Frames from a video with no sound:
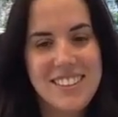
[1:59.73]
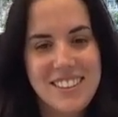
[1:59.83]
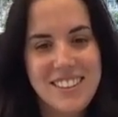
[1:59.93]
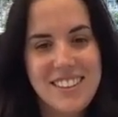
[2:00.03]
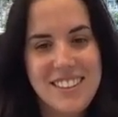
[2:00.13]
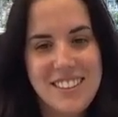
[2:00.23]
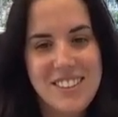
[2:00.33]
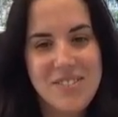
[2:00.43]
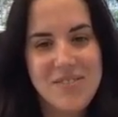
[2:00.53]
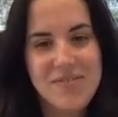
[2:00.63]

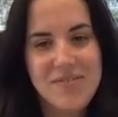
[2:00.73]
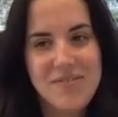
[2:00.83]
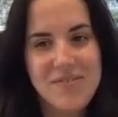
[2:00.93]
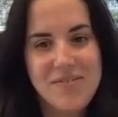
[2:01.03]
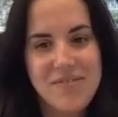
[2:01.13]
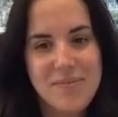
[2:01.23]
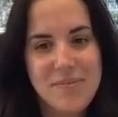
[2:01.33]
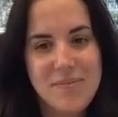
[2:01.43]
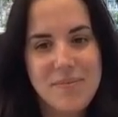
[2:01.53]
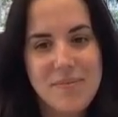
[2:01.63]

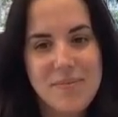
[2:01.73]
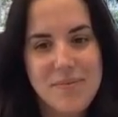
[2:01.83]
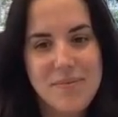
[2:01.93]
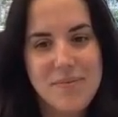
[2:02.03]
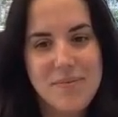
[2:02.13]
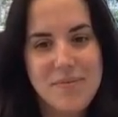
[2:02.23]
(not speaking)